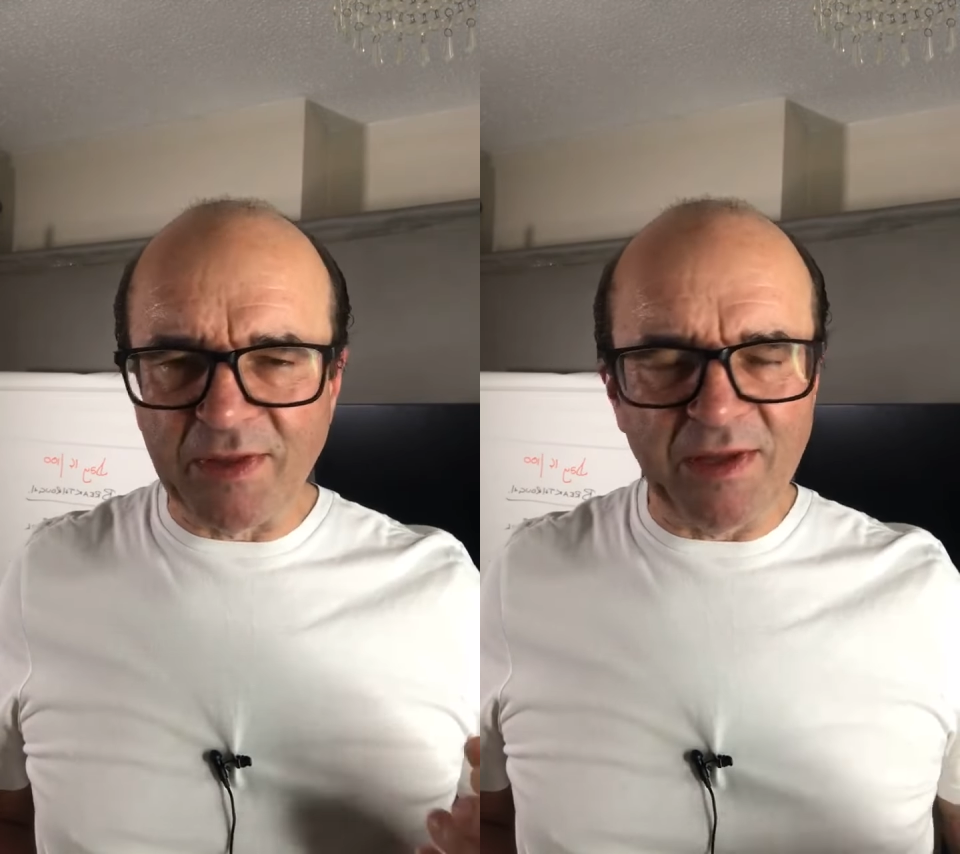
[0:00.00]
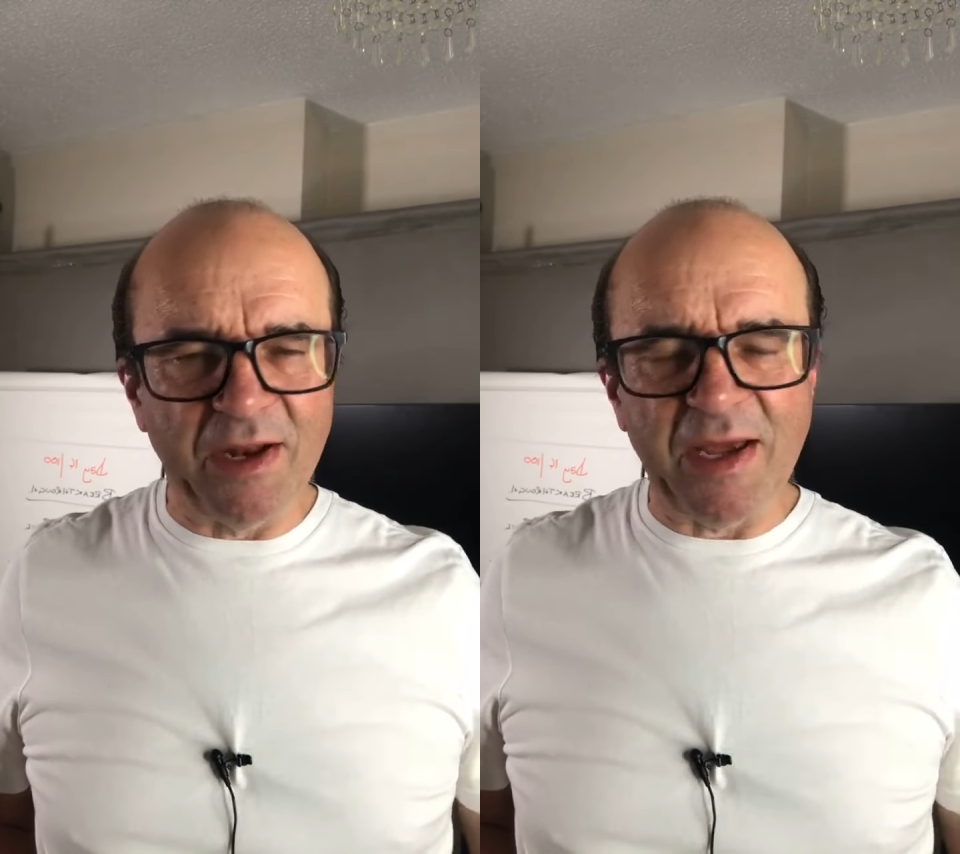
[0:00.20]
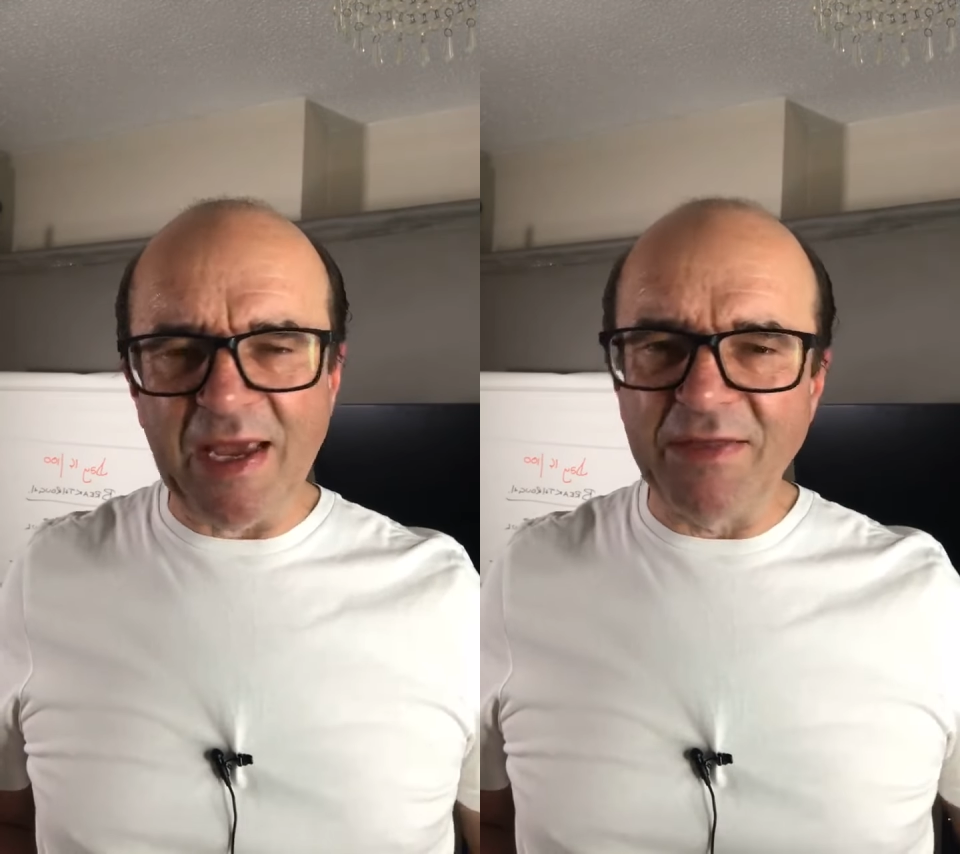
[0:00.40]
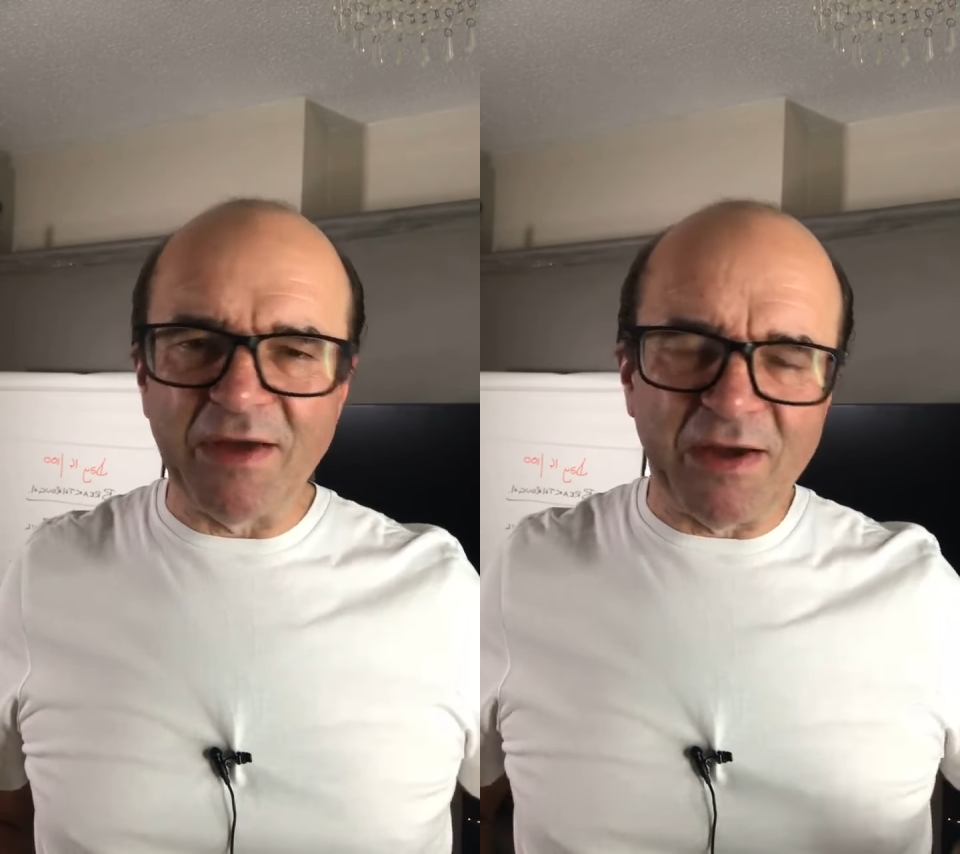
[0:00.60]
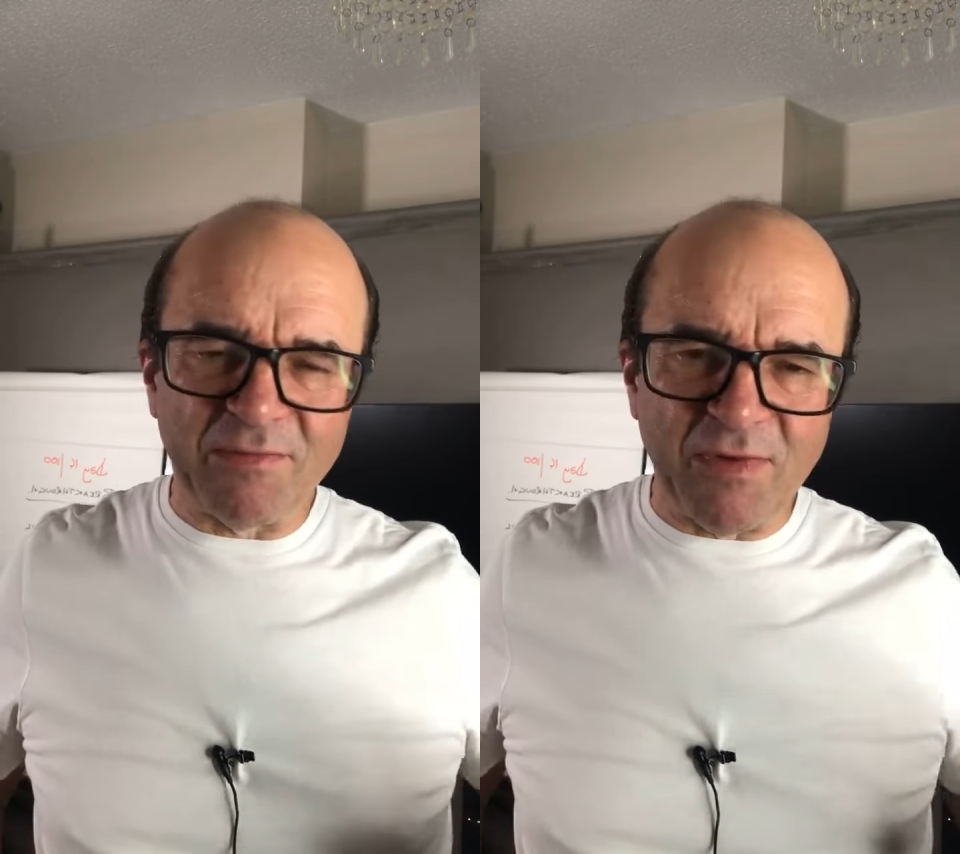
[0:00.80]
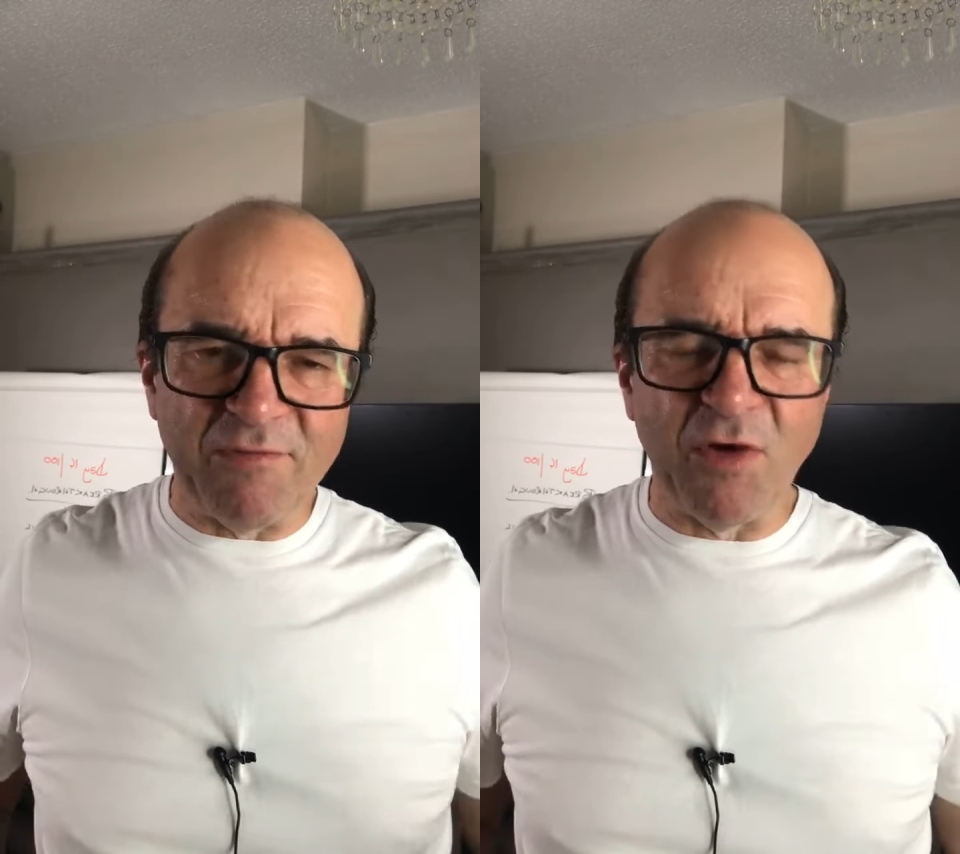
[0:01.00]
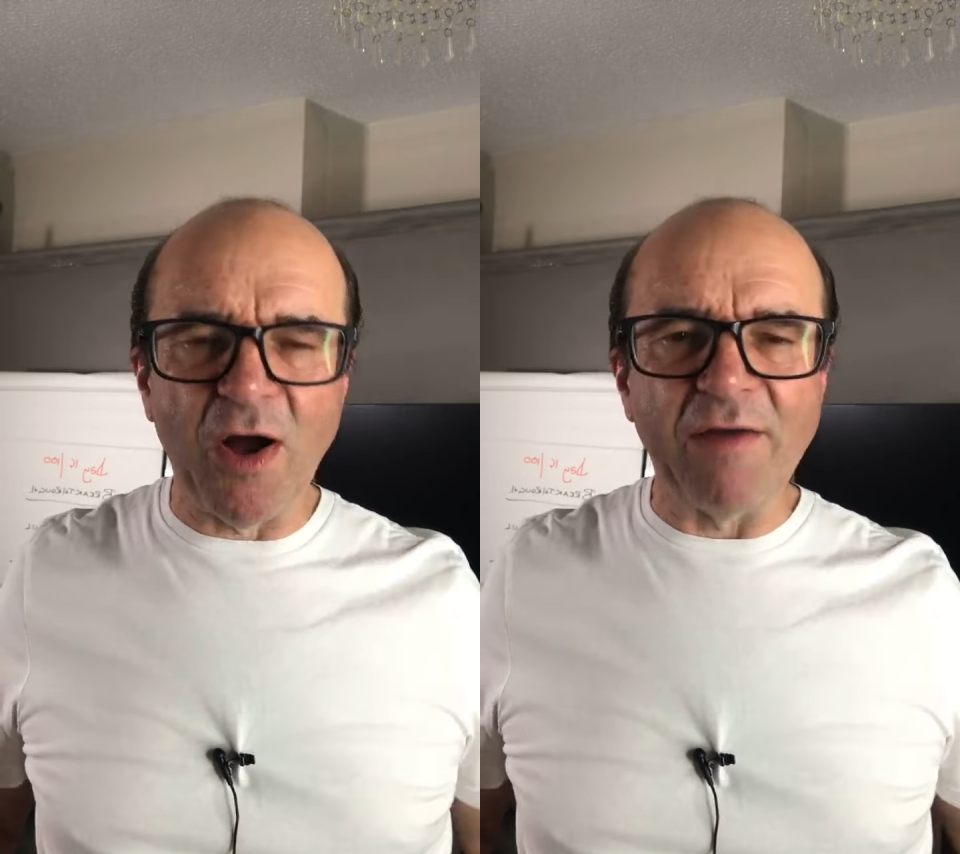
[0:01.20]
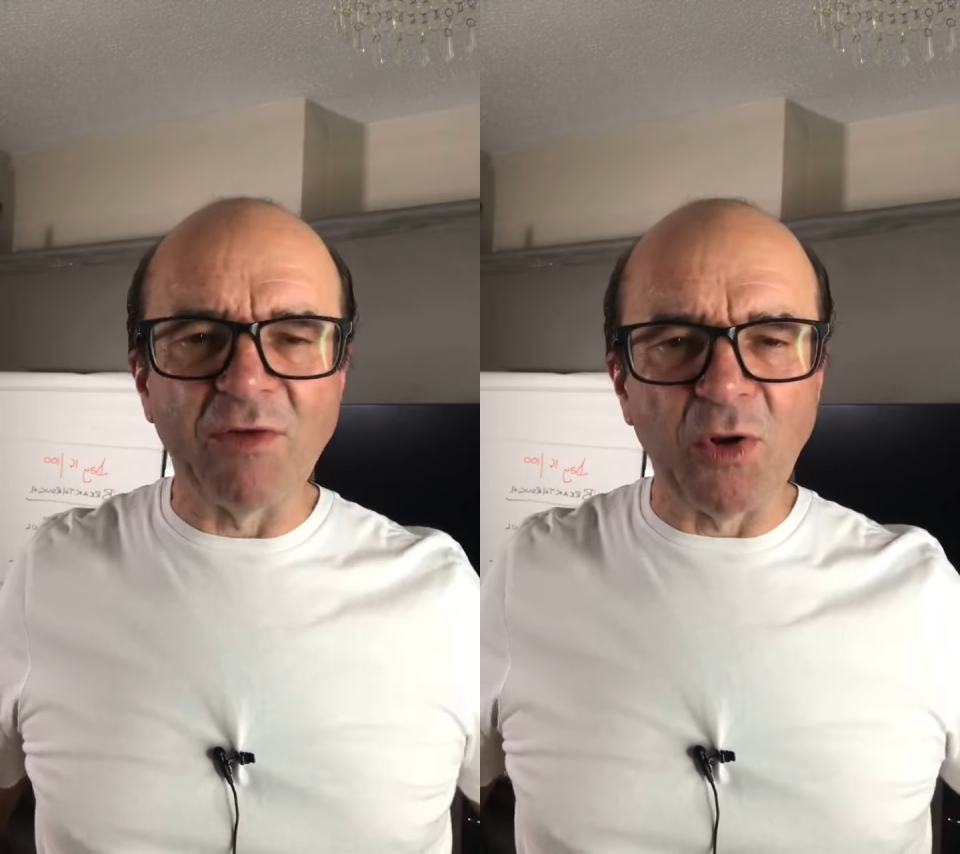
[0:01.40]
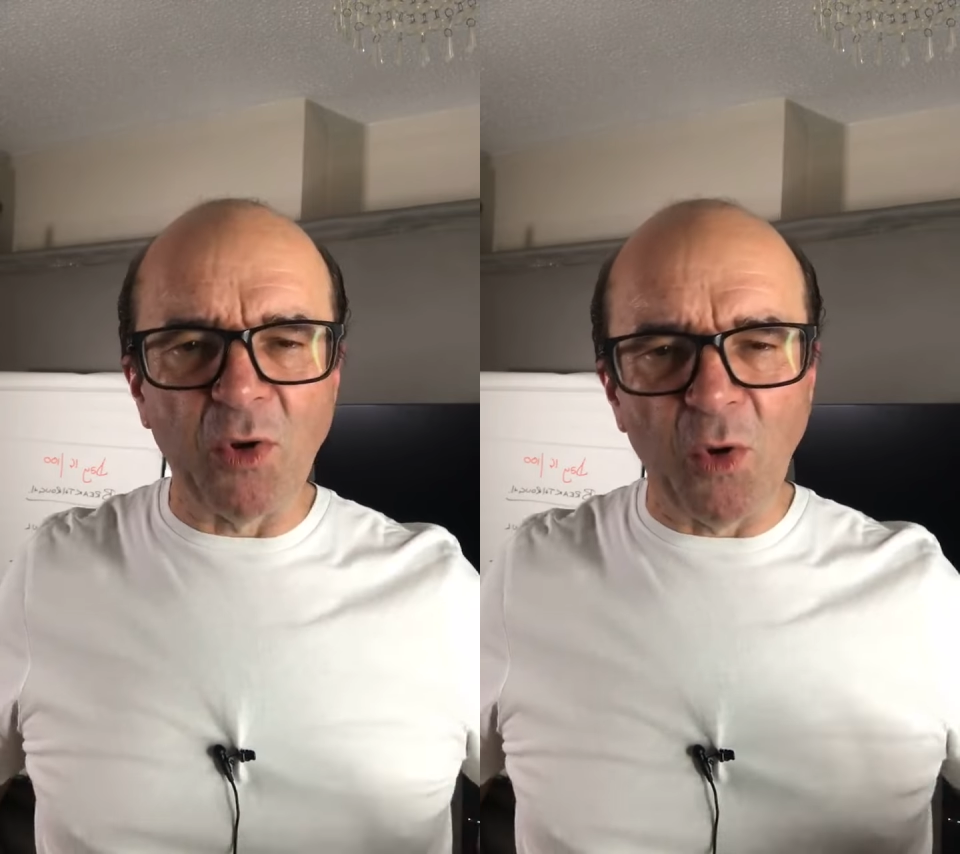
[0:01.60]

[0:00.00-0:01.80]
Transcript: you know, either revival